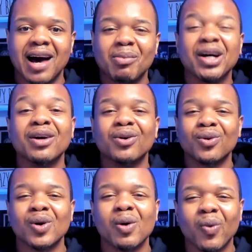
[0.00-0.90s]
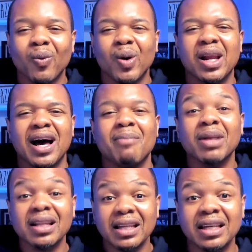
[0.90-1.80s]
I'm congruent with what I
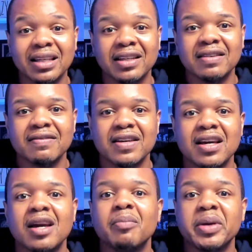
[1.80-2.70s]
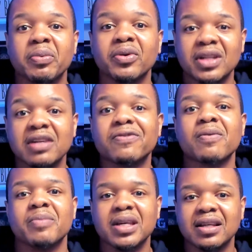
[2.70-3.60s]
believe people need
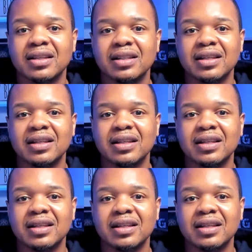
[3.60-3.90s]
from me,